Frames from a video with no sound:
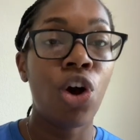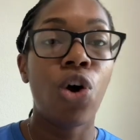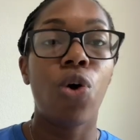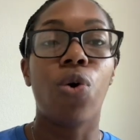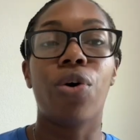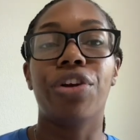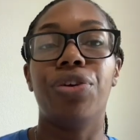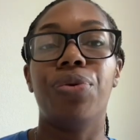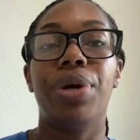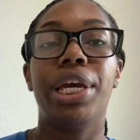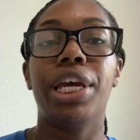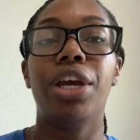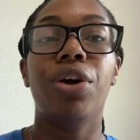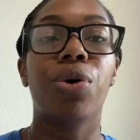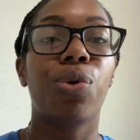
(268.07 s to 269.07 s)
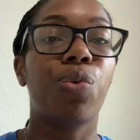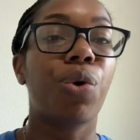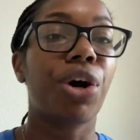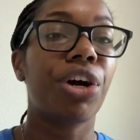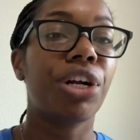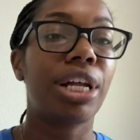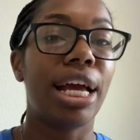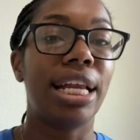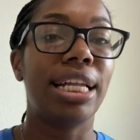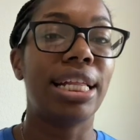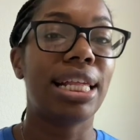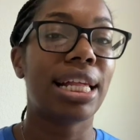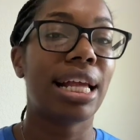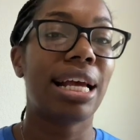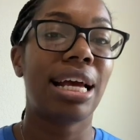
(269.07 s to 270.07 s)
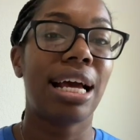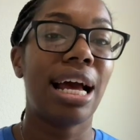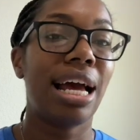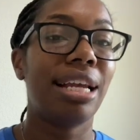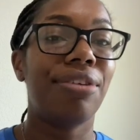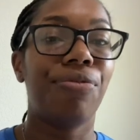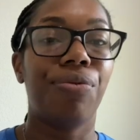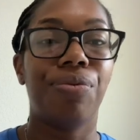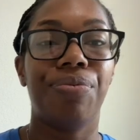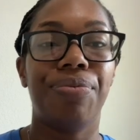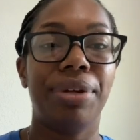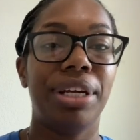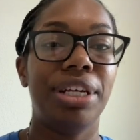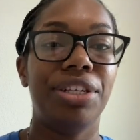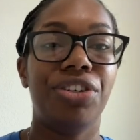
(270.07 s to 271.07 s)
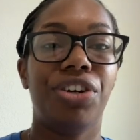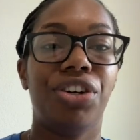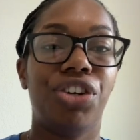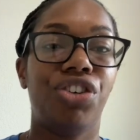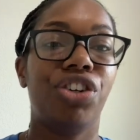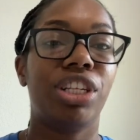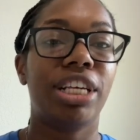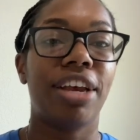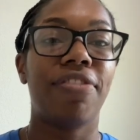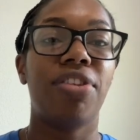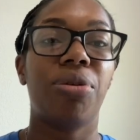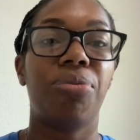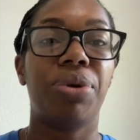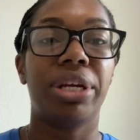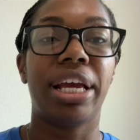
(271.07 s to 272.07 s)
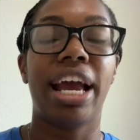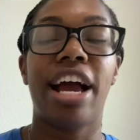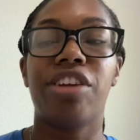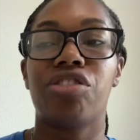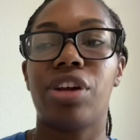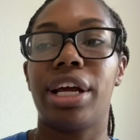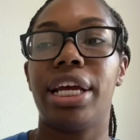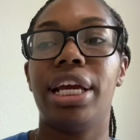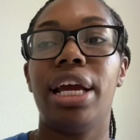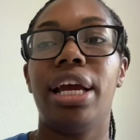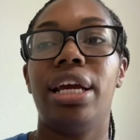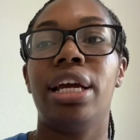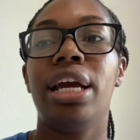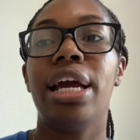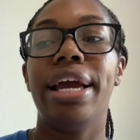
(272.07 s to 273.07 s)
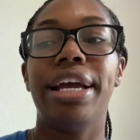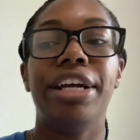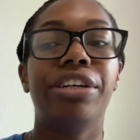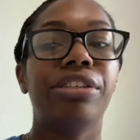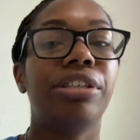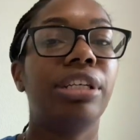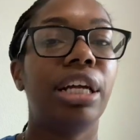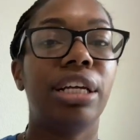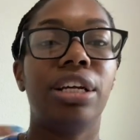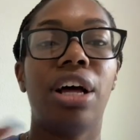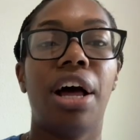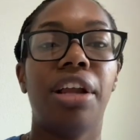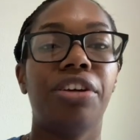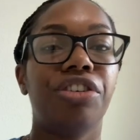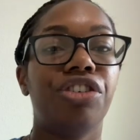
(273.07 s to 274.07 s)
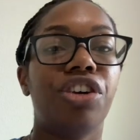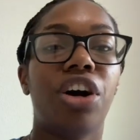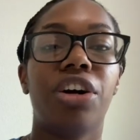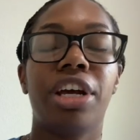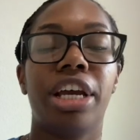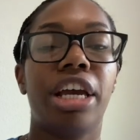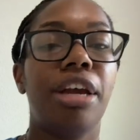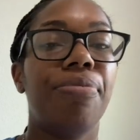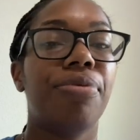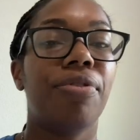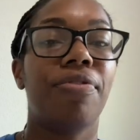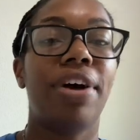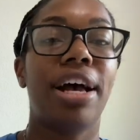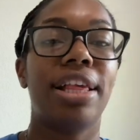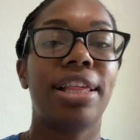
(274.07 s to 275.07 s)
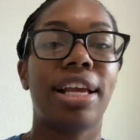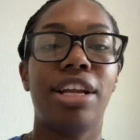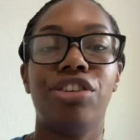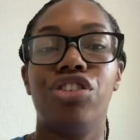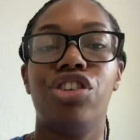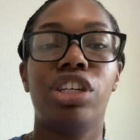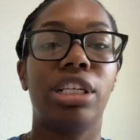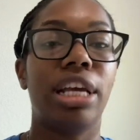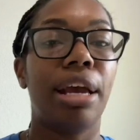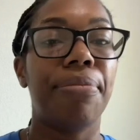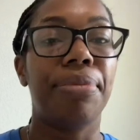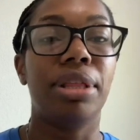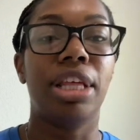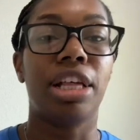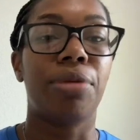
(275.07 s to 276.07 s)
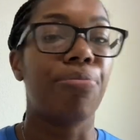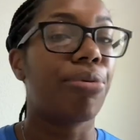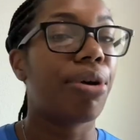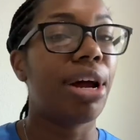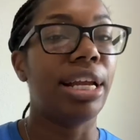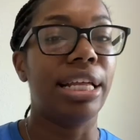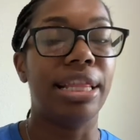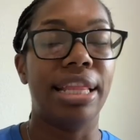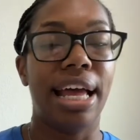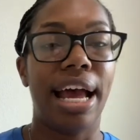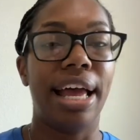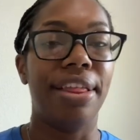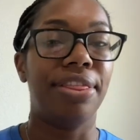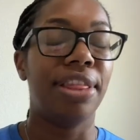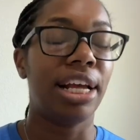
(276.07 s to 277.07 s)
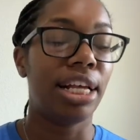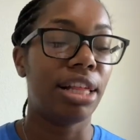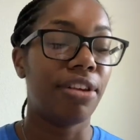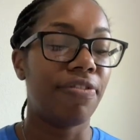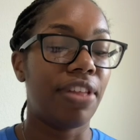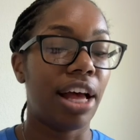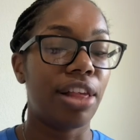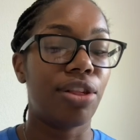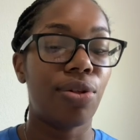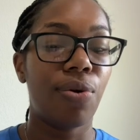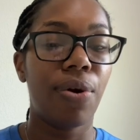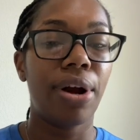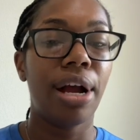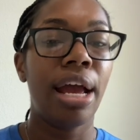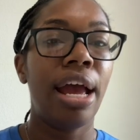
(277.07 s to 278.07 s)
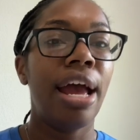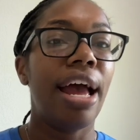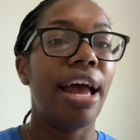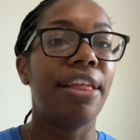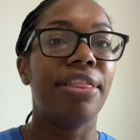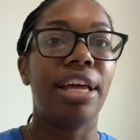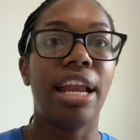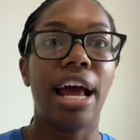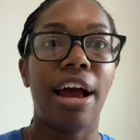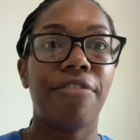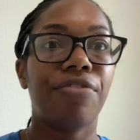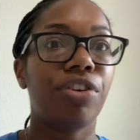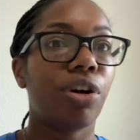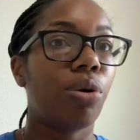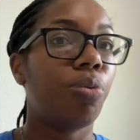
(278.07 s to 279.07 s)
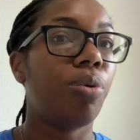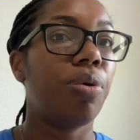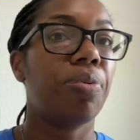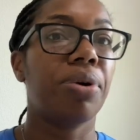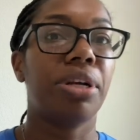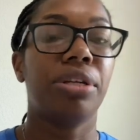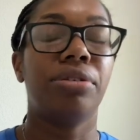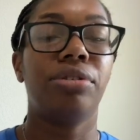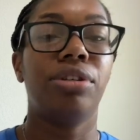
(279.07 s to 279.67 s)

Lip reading: or you hear a word, and it's kind of easier to just give someone cash, like, hey, here's $10, y'all can keep the rest. Can you just get me this bread and that, and things of that sort. And then after we were,